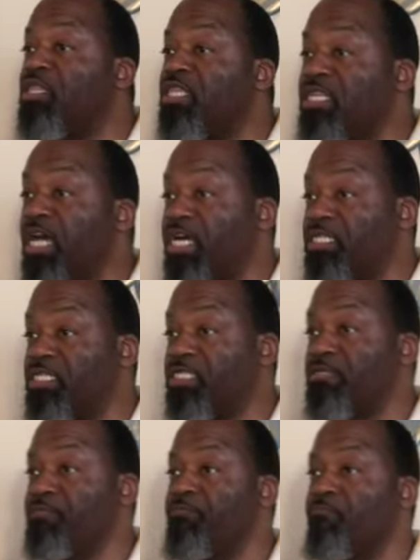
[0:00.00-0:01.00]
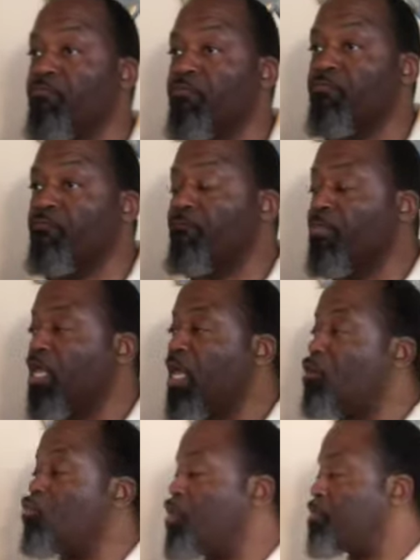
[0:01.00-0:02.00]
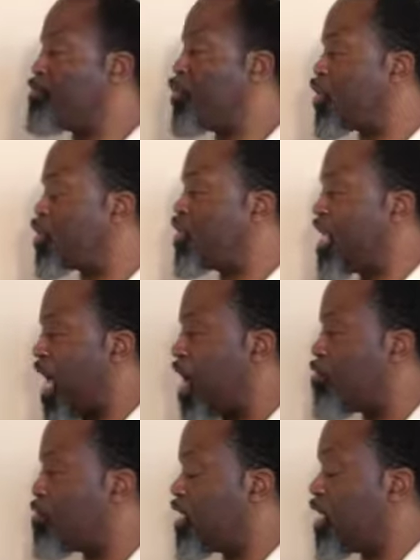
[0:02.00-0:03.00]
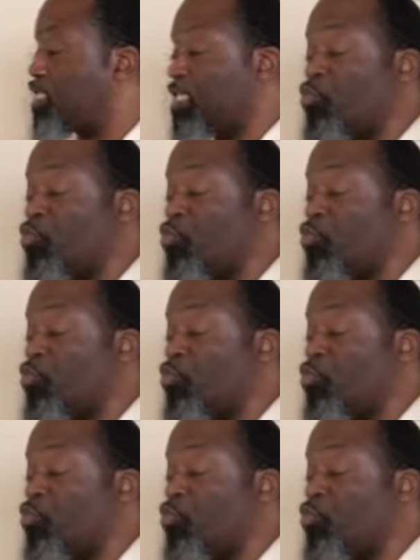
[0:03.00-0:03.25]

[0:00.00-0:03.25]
the dust. It would push down the dust.